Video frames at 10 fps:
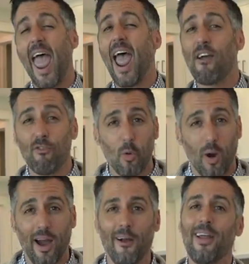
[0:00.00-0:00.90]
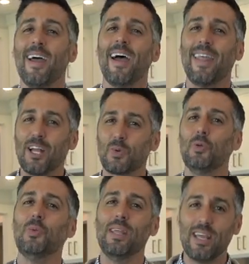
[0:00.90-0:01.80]
everywhere, and that's what
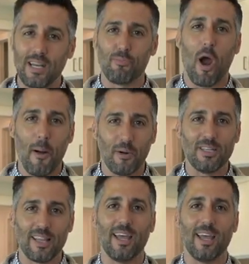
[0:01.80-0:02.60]
you need in properties